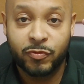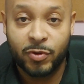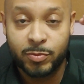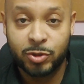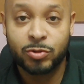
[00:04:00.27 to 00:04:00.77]

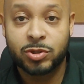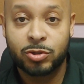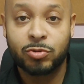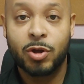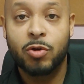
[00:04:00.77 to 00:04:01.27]
from you,
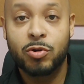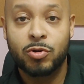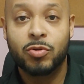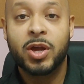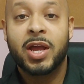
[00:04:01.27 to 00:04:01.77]
you know
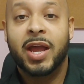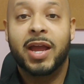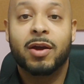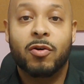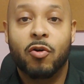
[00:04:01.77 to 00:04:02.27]
who,
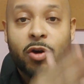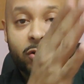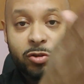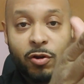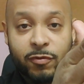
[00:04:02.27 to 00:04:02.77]
and or
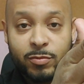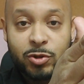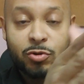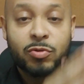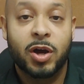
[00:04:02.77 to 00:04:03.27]
you know from
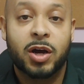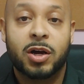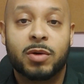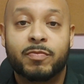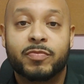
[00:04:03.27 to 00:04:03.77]
you,
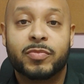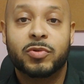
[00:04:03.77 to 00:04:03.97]
um,